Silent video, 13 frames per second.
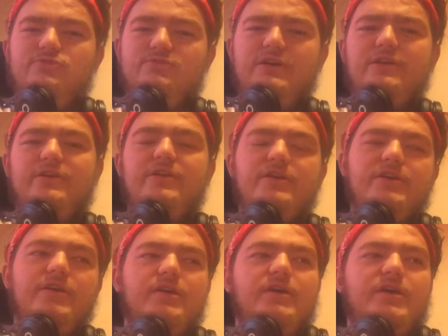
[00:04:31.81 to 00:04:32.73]
fun.
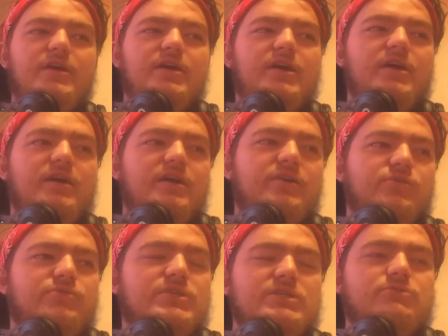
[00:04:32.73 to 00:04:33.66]
It
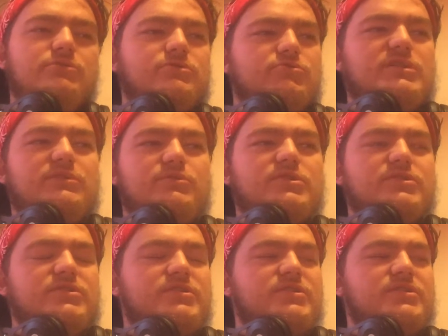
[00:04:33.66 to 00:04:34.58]
really was.